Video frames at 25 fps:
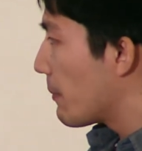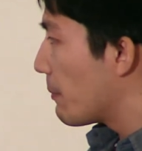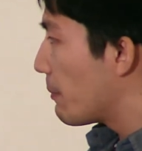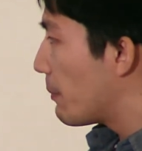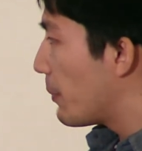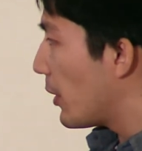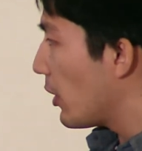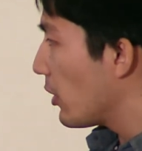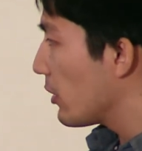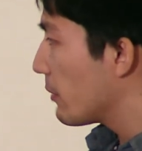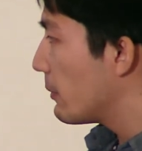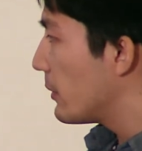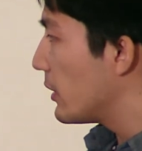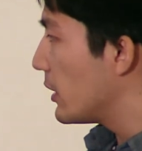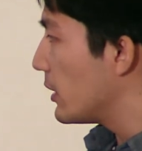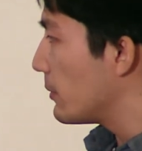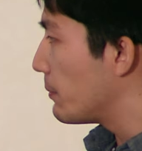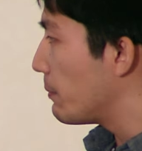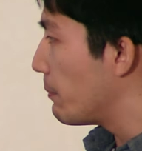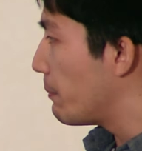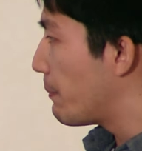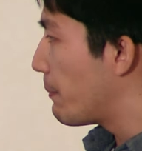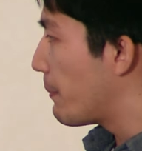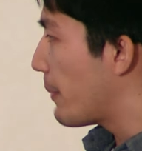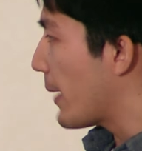
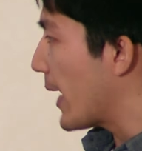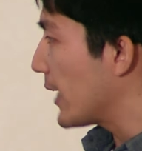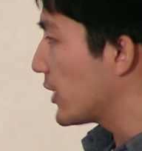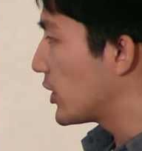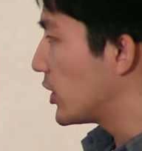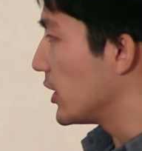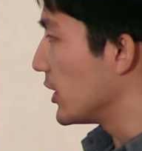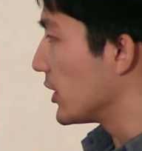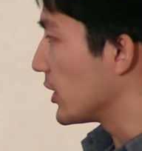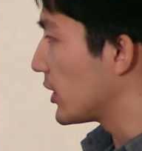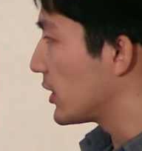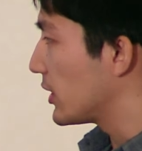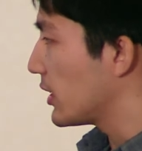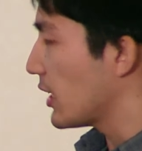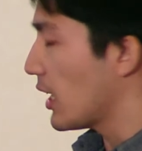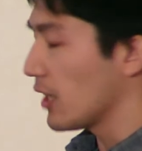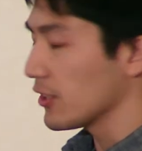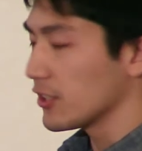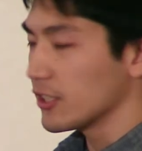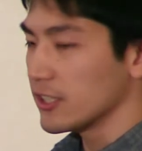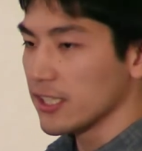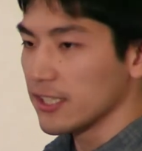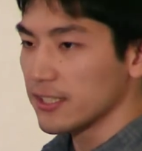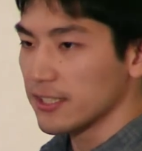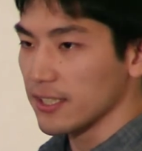polymer patches
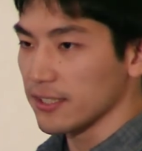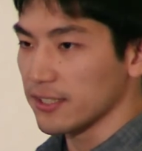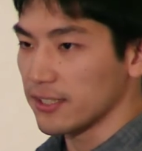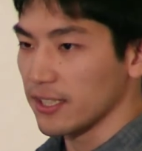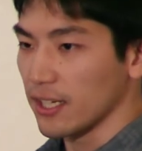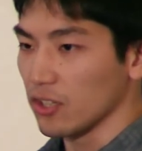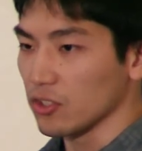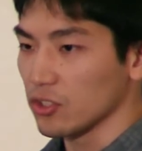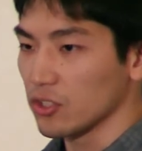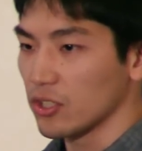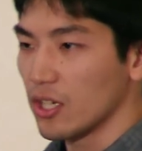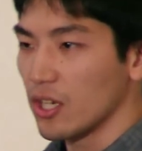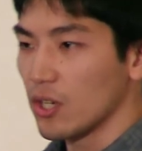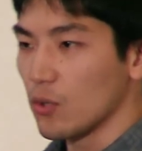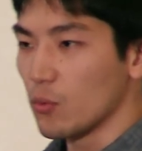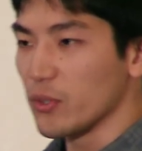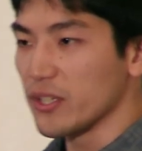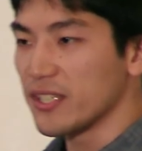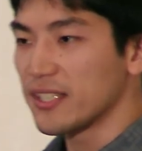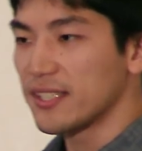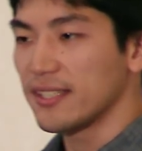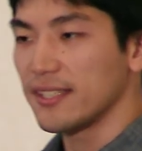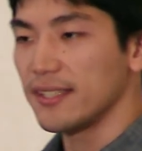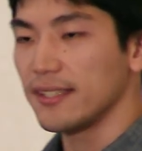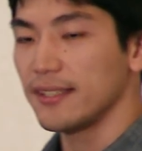underneath the cells, we
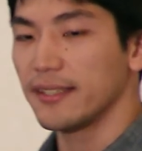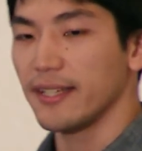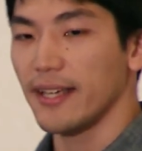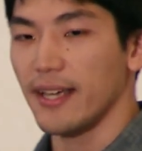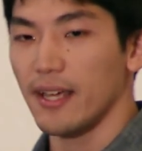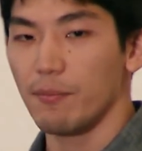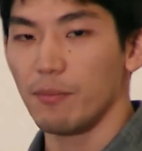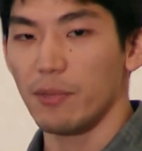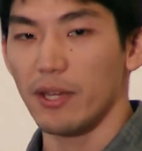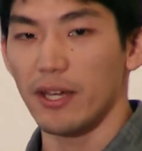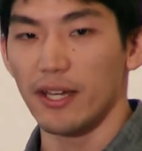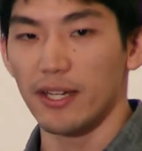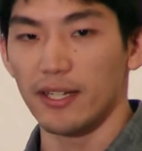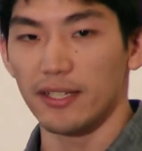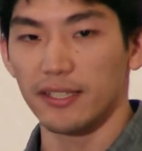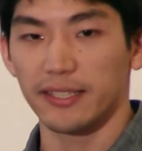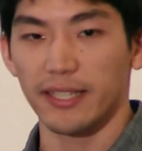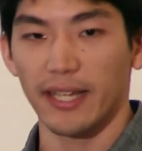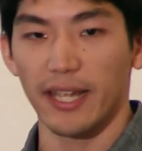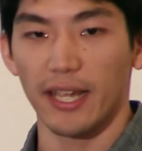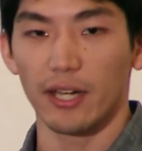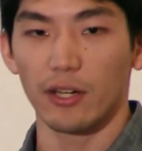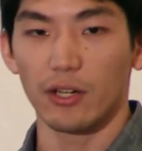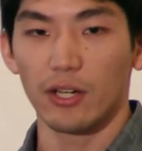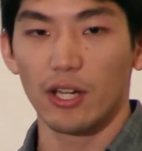see them as
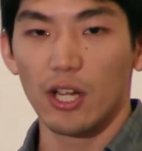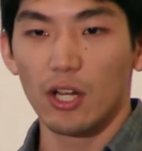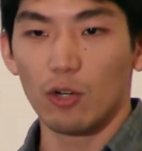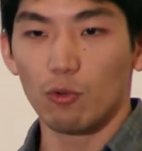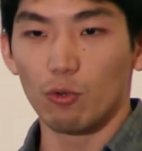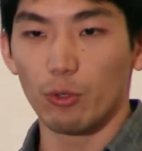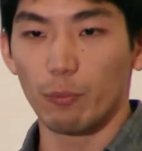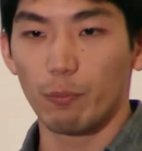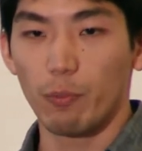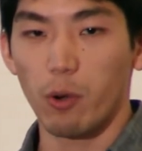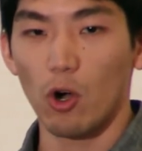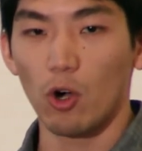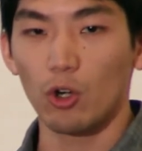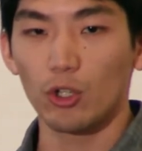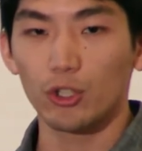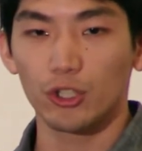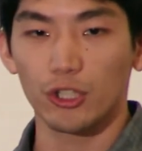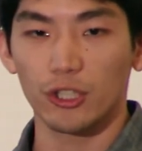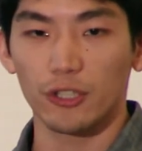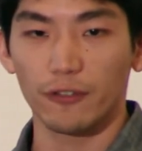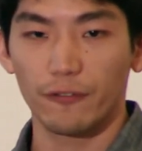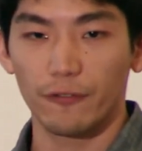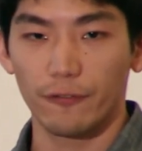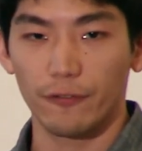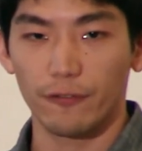a
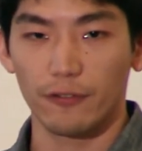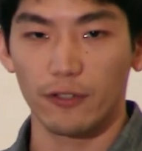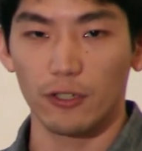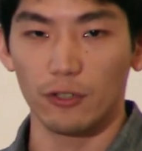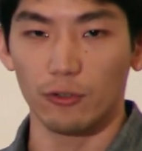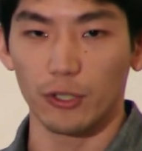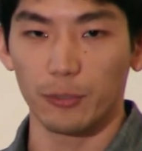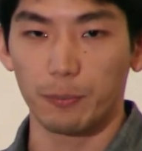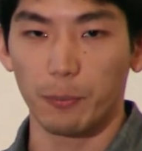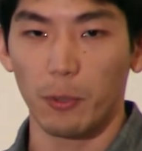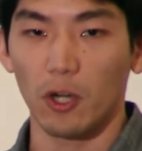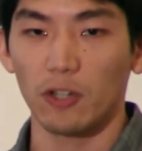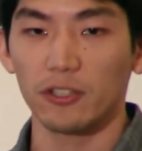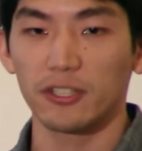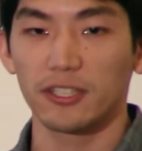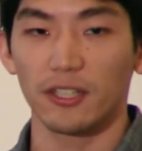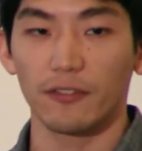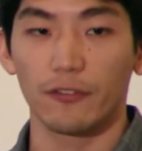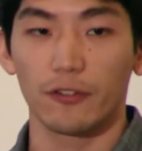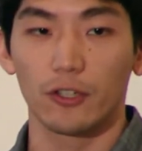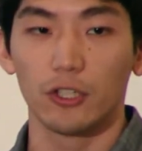repulsive